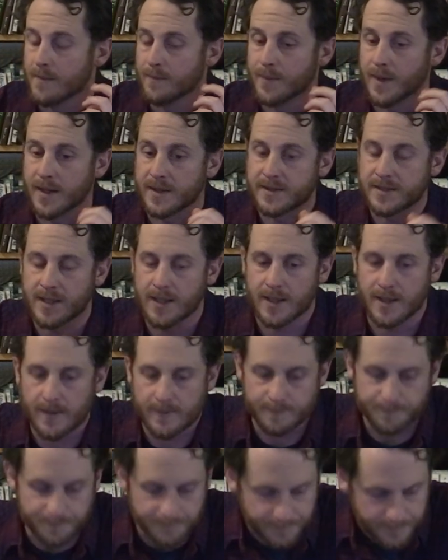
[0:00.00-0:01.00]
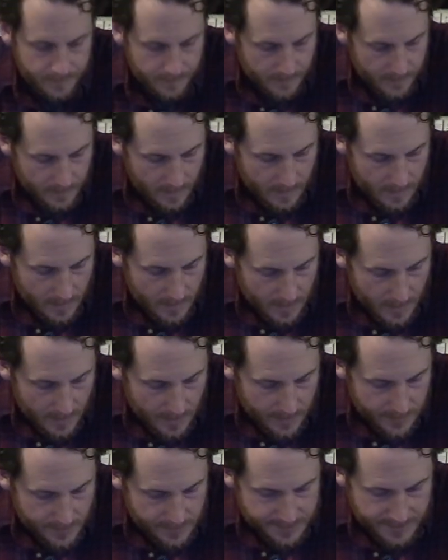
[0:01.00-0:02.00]
But
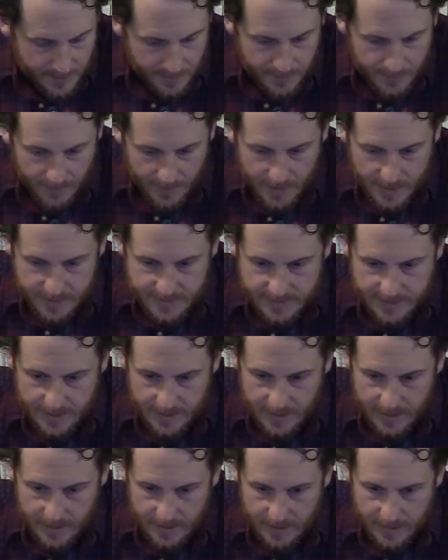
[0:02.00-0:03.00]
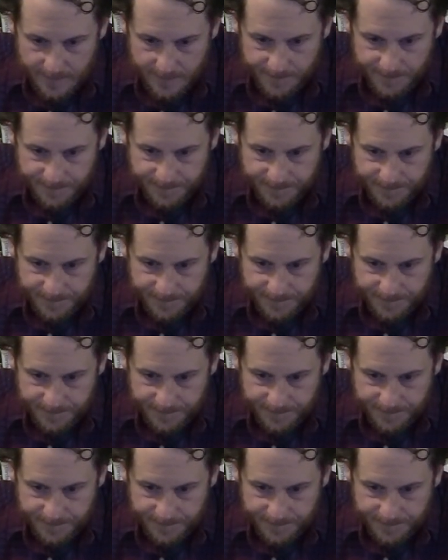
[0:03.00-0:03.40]
there's a great, oh